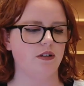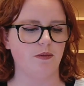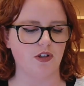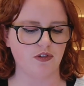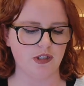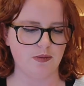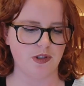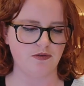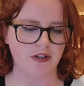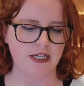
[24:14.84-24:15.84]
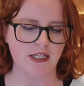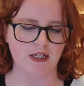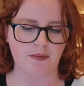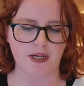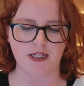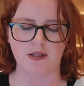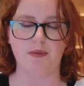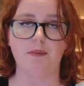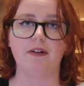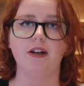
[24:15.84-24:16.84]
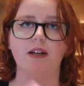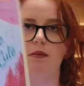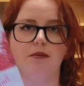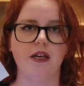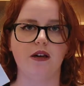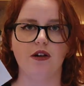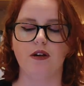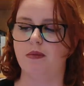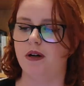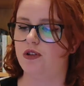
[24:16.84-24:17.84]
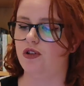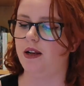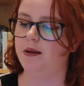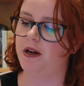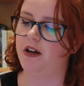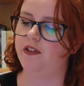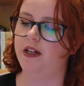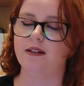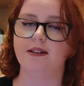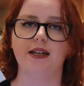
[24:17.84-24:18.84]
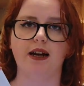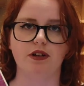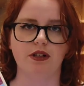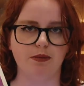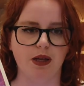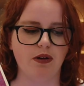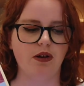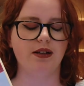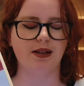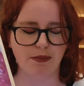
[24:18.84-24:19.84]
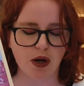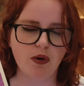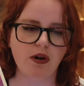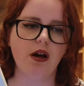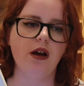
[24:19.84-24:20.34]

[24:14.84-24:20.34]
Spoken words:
to some of the Christmas reads. I picked up A Merry Little Meet Cute by Julie Murphy and Sierra Simone.